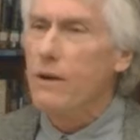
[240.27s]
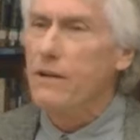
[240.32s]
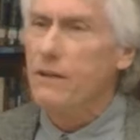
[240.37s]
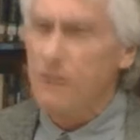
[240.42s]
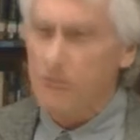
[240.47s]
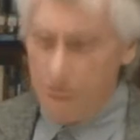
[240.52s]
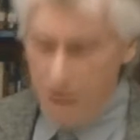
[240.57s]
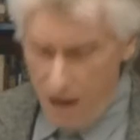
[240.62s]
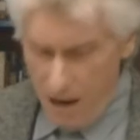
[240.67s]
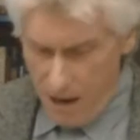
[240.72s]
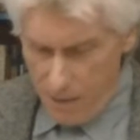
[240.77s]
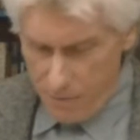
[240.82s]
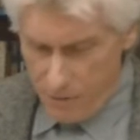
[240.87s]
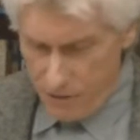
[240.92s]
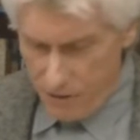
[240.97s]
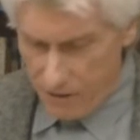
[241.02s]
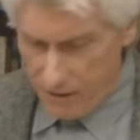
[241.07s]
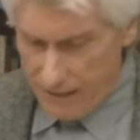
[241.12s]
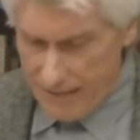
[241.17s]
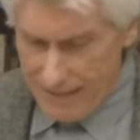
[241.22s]
rendered
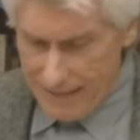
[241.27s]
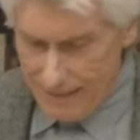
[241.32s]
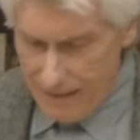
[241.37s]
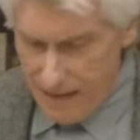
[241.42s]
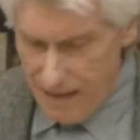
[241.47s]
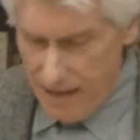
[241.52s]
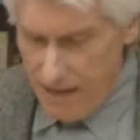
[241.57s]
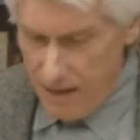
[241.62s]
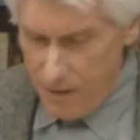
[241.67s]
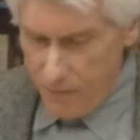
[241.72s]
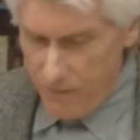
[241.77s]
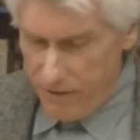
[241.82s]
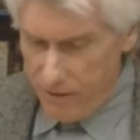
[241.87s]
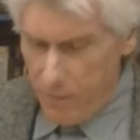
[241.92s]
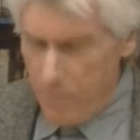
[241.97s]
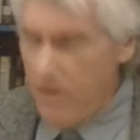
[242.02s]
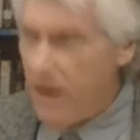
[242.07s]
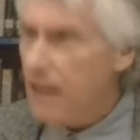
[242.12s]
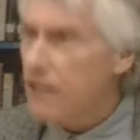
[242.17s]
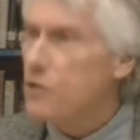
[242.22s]
obsolete
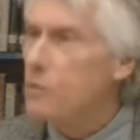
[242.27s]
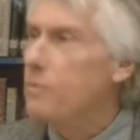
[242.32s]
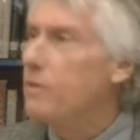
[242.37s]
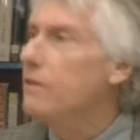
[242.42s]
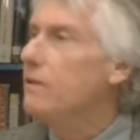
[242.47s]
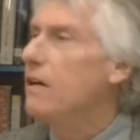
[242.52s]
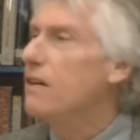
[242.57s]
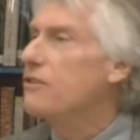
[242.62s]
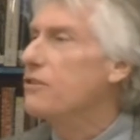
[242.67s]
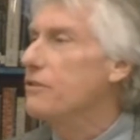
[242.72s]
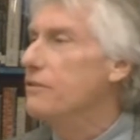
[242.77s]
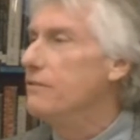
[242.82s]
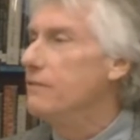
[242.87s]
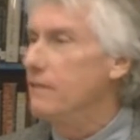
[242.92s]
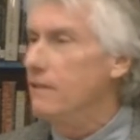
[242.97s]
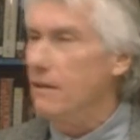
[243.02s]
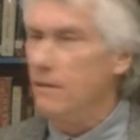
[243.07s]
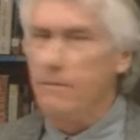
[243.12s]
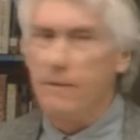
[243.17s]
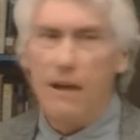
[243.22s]
with the mass production
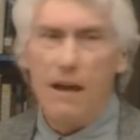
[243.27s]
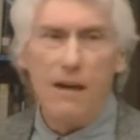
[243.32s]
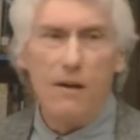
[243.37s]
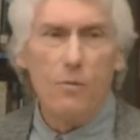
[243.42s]
of the